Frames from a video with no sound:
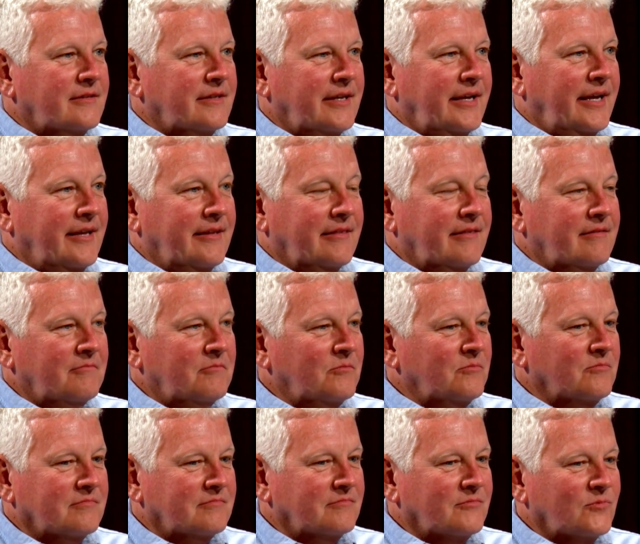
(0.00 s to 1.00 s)
and
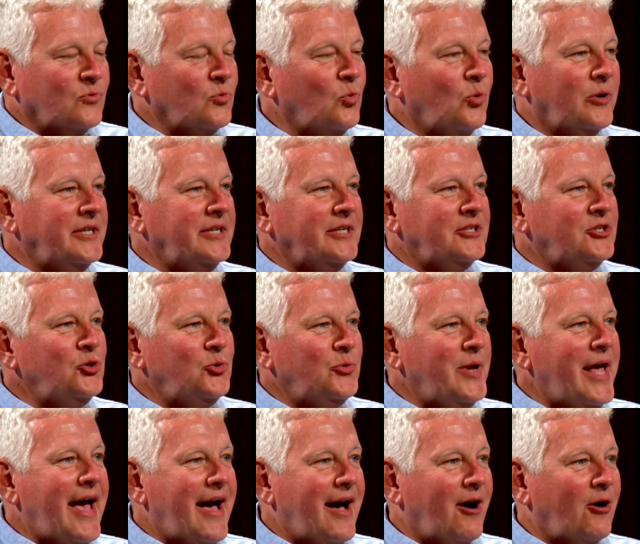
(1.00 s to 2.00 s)
what do you do
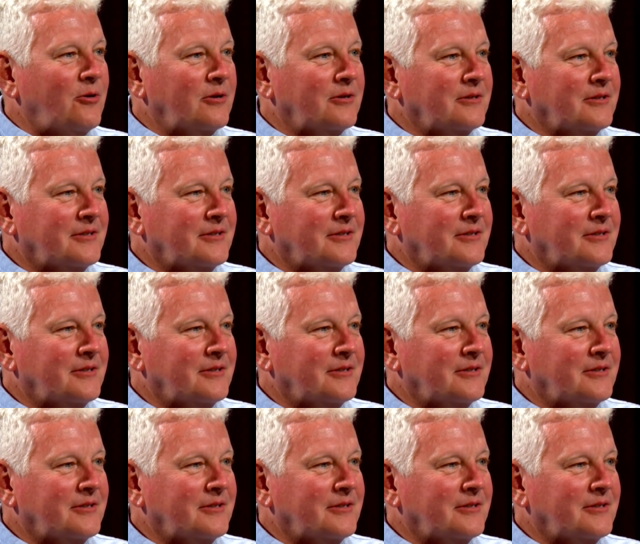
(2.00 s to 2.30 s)
now?